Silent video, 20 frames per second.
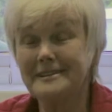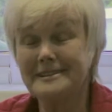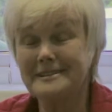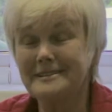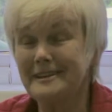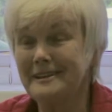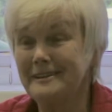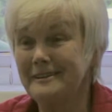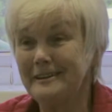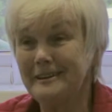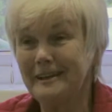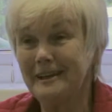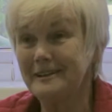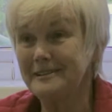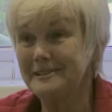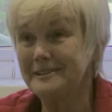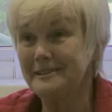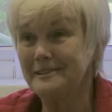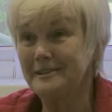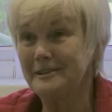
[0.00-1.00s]
isn't anything
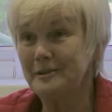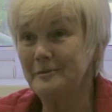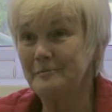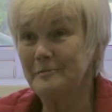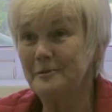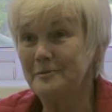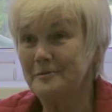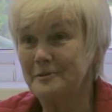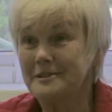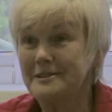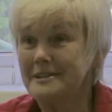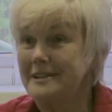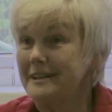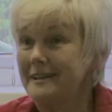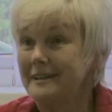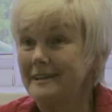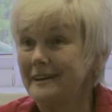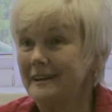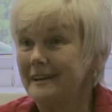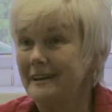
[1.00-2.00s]
else in the
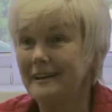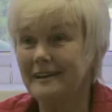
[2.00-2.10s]
community.